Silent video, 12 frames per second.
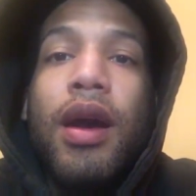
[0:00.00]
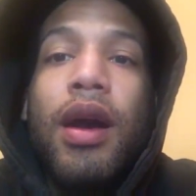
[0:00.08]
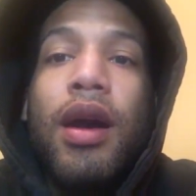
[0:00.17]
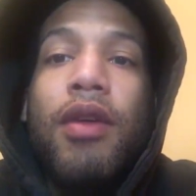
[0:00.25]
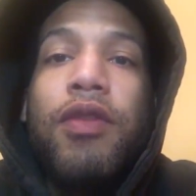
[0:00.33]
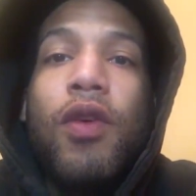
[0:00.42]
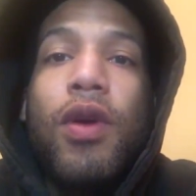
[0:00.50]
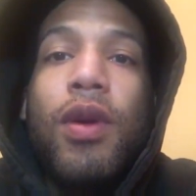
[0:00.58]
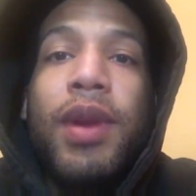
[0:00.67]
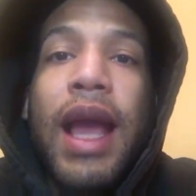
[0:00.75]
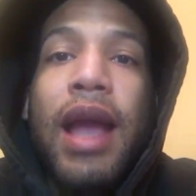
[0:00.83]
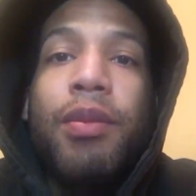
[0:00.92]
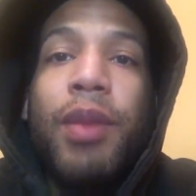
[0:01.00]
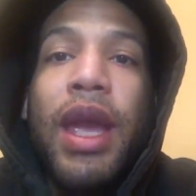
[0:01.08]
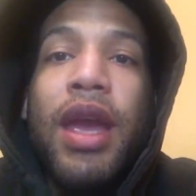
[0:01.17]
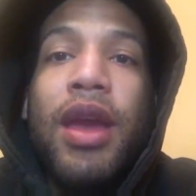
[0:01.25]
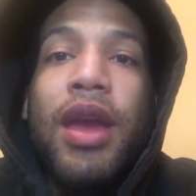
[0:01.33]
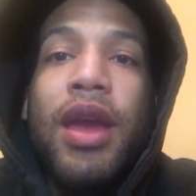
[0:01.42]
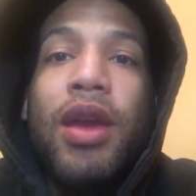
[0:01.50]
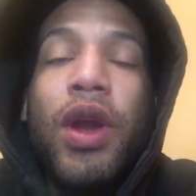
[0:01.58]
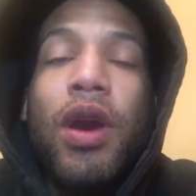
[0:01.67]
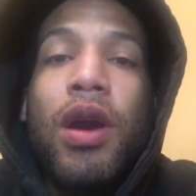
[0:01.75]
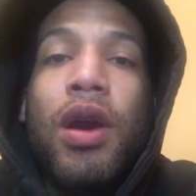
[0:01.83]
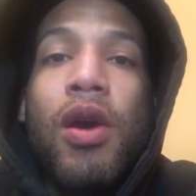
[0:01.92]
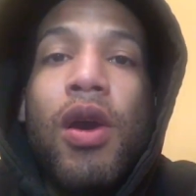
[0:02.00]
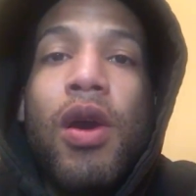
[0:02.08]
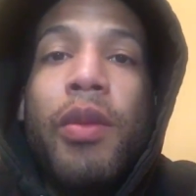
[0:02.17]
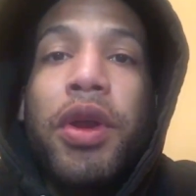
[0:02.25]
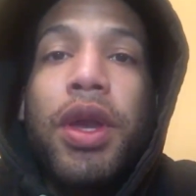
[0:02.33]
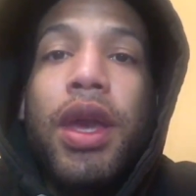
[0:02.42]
for black men when we are harmed or